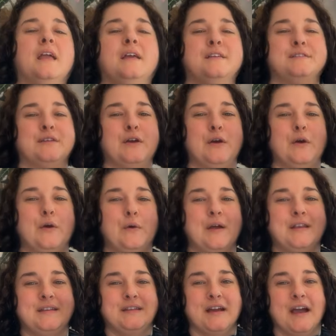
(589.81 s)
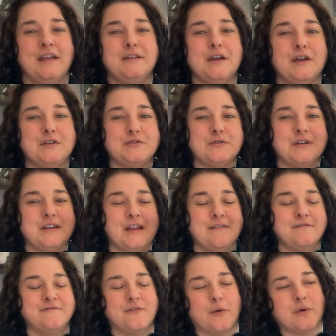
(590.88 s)
So
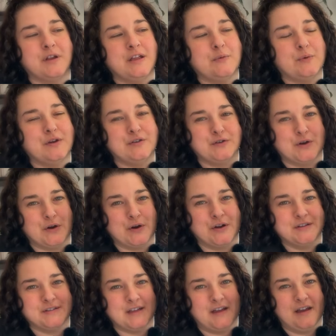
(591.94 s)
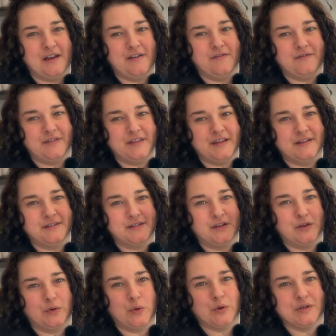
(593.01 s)
941 yards of this
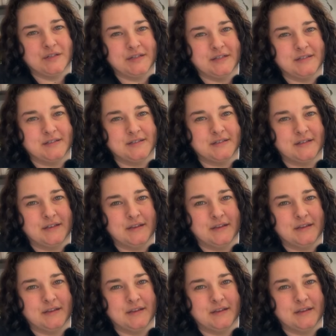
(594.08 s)
gorgeous